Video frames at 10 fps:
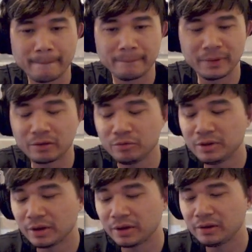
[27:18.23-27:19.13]
Like, we
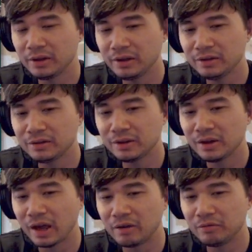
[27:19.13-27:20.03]
cut a land,
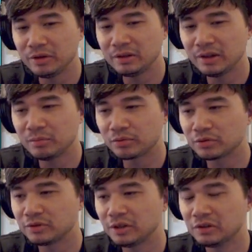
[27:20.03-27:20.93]
and we then
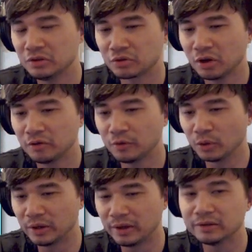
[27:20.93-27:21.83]
proceeded to draw
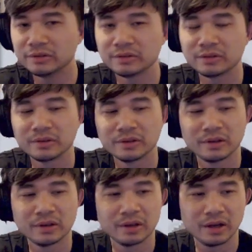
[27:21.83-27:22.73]
4 lands.
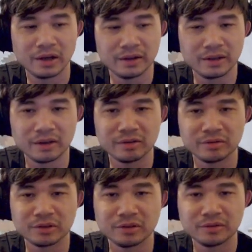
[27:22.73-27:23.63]
Yeah,
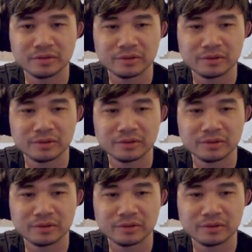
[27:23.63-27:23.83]
resolve.